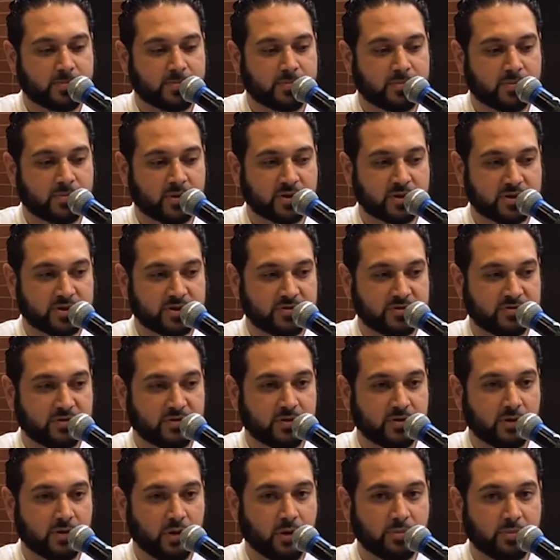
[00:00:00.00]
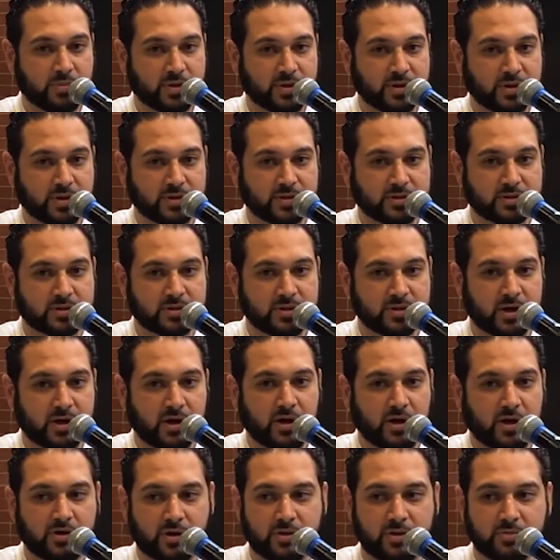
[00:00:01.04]
merciful openings that other
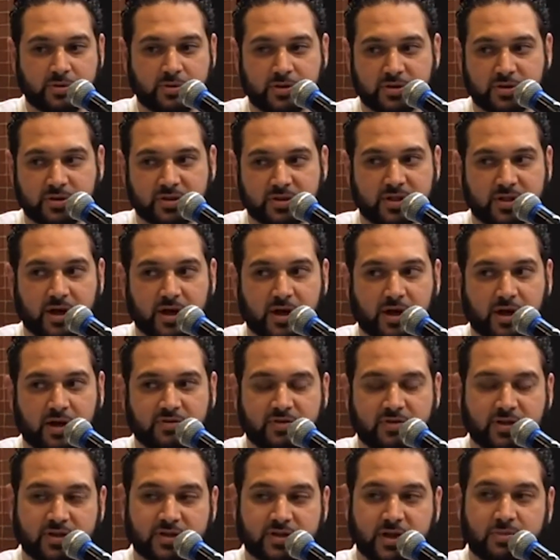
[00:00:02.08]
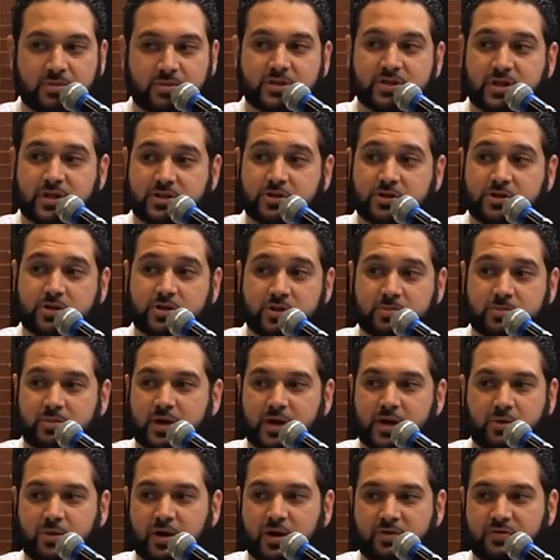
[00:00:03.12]
communities not have. An example is that you can pray
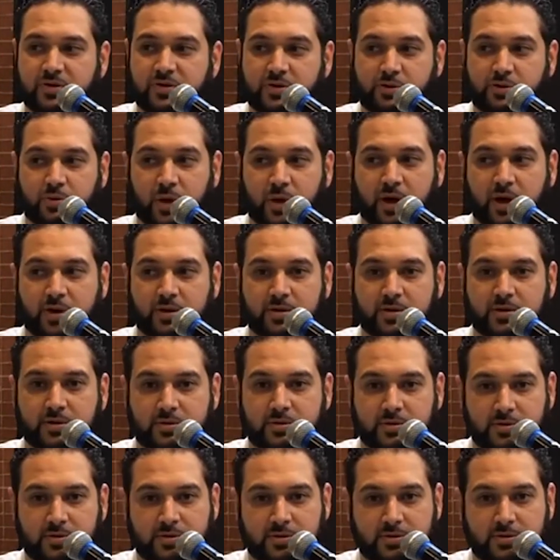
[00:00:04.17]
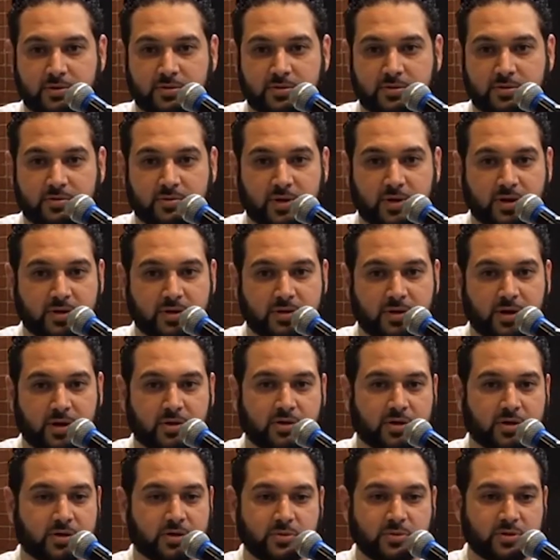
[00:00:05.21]
wherever you want, right? Other
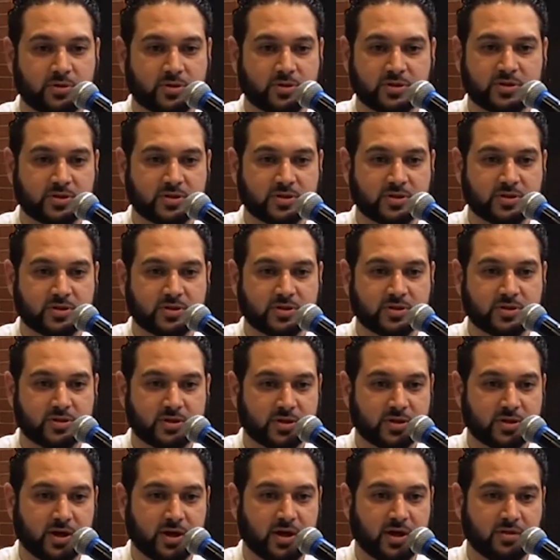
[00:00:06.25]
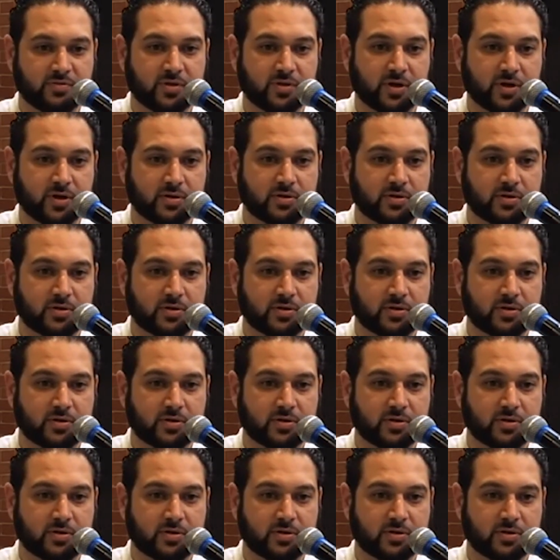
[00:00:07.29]
communities didn't have that.